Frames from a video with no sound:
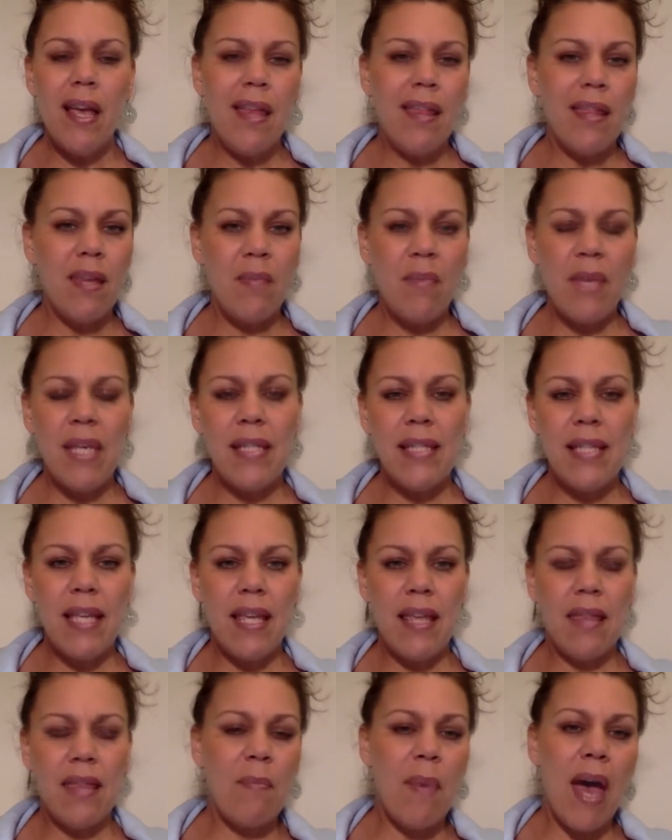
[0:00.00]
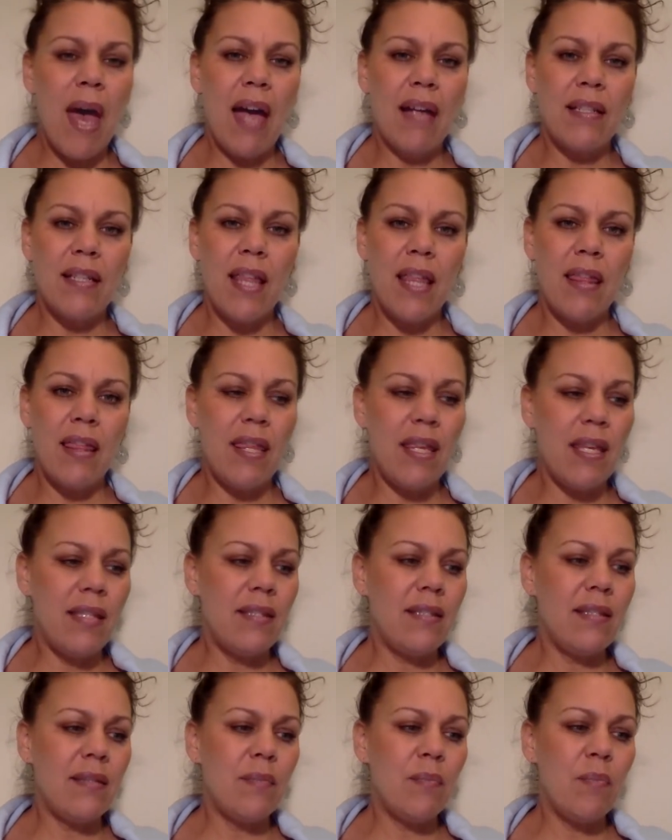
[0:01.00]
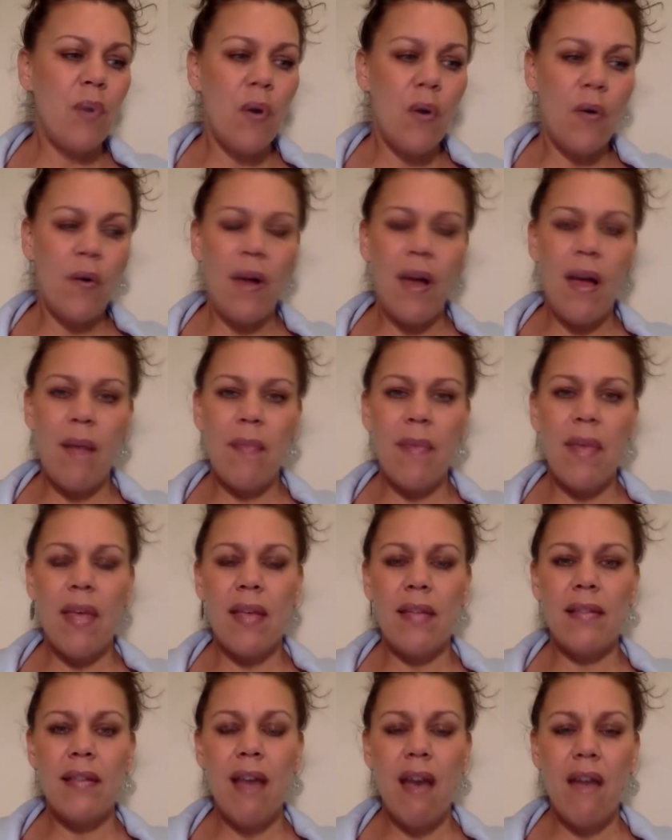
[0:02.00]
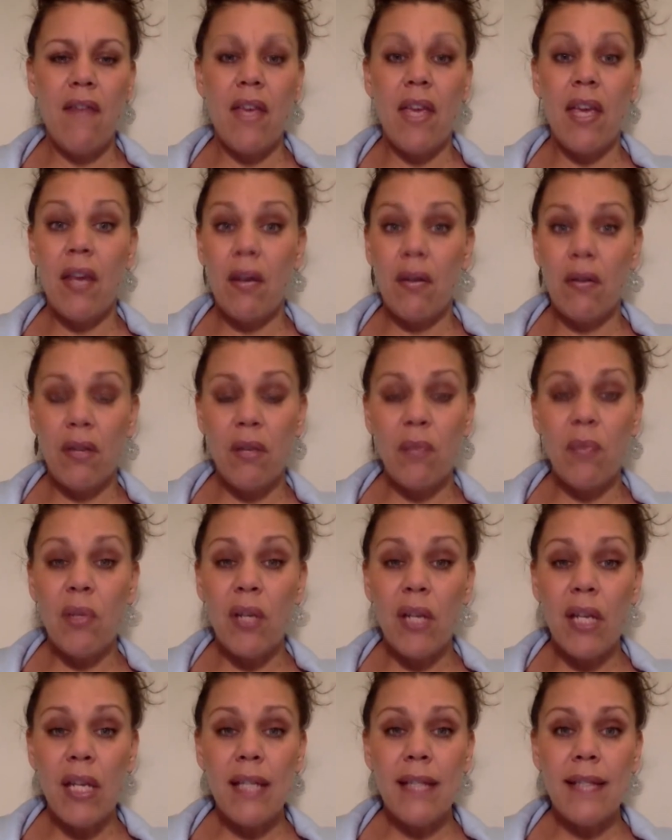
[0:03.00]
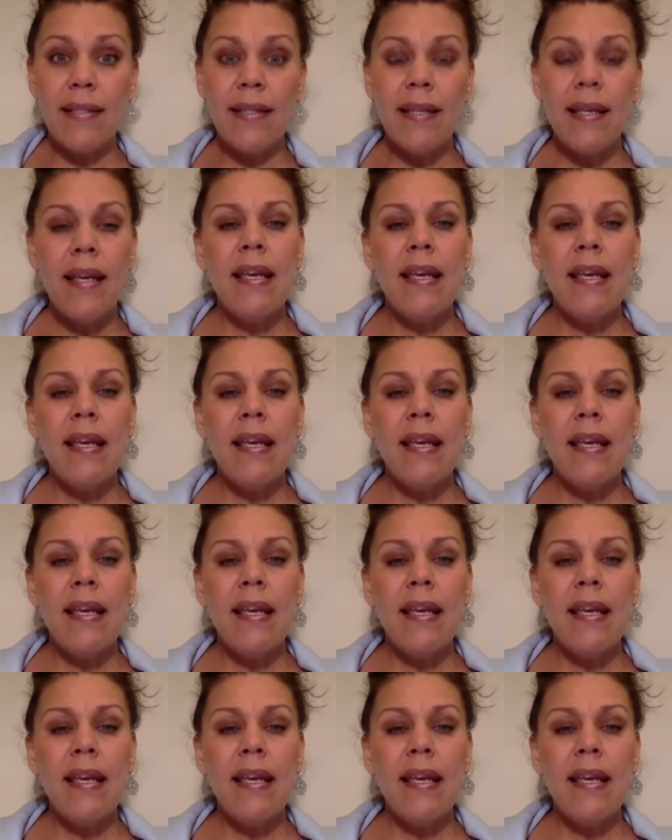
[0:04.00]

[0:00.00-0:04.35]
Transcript: the amazing impact that this program is having in our communities